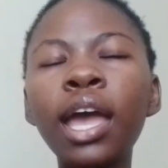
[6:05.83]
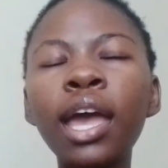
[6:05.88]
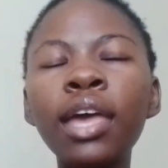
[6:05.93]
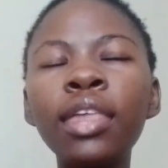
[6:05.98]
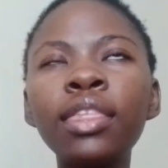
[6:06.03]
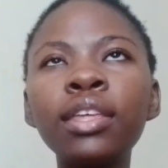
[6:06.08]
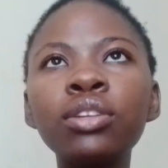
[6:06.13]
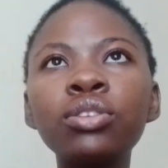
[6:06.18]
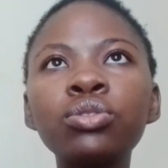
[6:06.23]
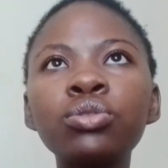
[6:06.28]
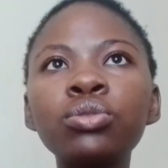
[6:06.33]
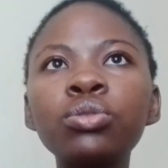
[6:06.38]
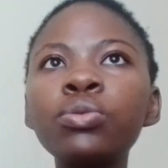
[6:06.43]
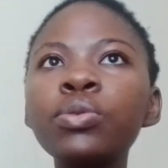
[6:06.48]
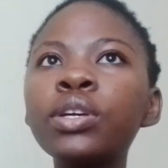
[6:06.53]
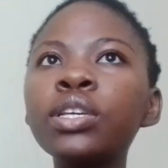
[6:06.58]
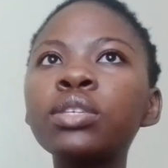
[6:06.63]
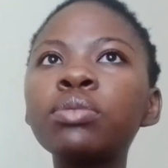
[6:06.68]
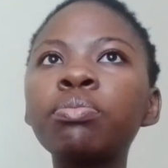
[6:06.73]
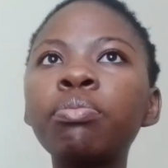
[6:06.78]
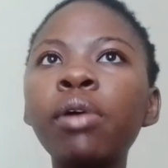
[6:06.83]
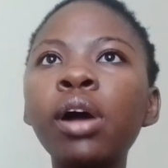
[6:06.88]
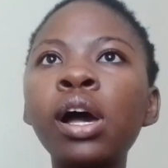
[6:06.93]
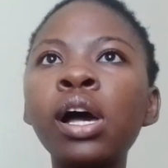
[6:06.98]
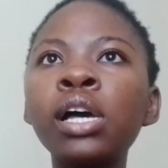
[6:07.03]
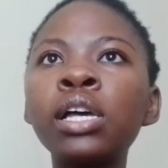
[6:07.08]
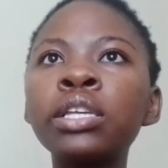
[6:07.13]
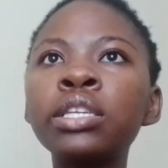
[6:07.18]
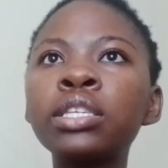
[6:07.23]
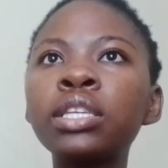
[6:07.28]
and then 2 weeks
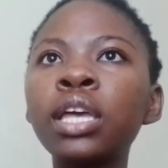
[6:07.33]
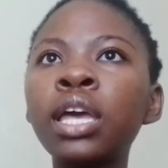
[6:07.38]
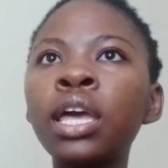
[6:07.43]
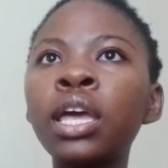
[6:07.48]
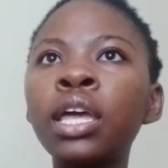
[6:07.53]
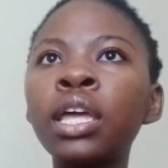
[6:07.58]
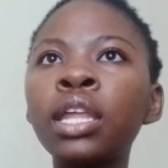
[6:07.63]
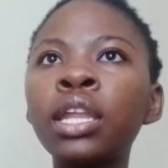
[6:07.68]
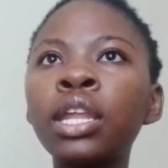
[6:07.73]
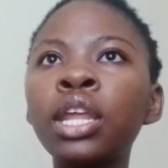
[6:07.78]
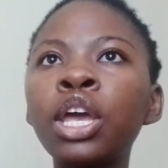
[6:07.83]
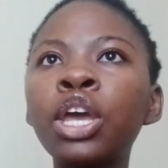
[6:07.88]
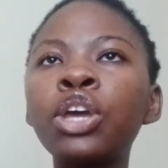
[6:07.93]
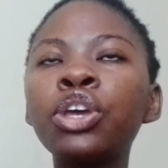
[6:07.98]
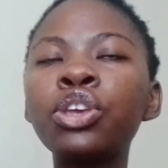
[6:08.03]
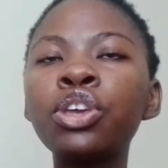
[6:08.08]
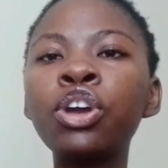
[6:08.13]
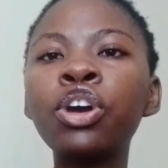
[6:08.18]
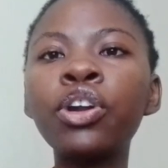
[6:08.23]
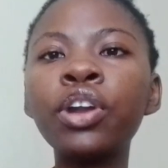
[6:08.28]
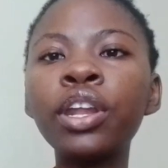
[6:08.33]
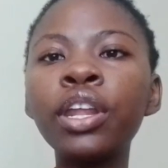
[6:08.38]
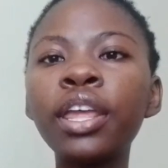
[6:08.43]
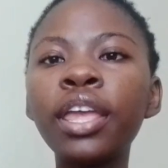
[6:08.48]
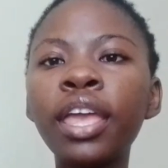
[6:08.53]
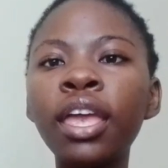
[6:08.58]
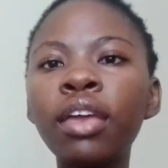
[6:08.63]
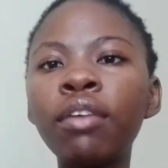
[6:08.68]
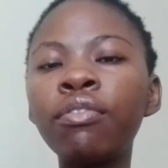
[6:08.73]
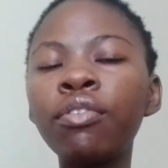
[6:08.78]
pass and you already
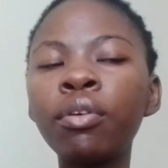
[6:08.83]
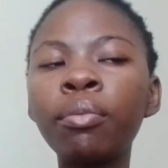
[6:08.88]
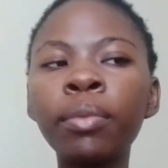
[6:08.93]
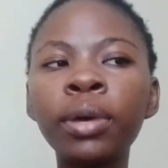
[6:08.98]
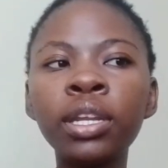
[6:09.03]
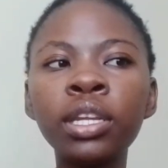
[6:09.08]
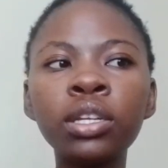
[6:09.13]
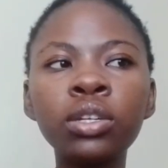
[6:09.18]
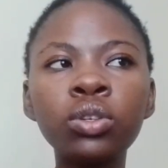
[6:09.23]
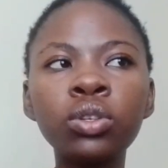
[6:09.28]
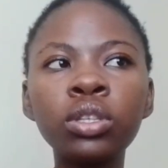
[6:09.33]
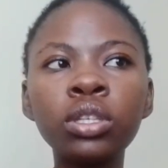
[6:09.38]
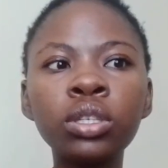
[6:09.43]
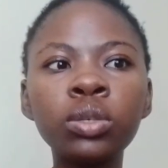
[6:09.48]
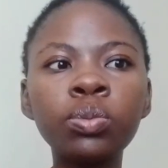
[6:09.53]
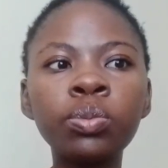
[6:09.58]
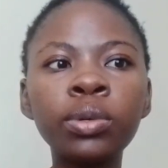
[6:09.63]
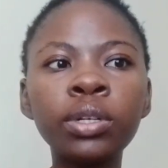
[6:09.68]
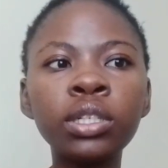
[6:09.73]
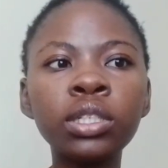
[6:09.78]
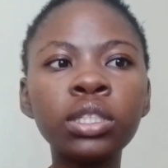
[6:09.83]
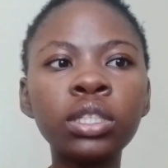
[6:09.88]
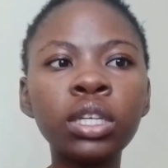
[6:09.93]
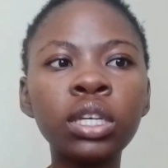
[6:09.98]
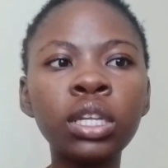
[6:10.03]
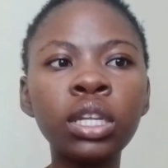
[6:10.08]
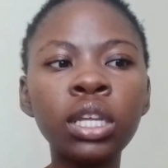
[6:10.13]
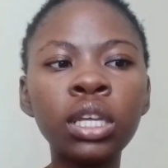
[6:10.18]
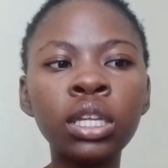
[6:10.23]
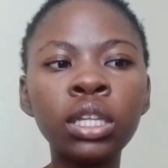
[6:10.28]
gave your money to this
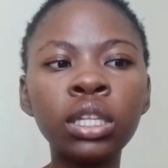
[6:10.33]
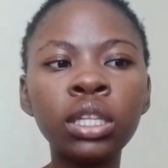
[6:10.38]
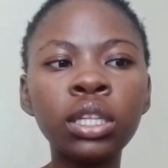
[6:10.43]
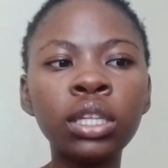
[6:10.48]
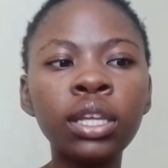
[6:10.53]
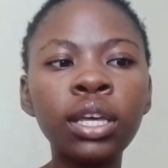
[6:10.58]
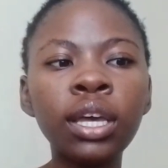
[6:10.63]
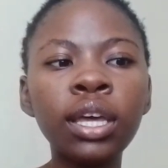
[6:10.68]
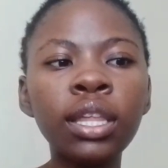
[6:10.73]
person, and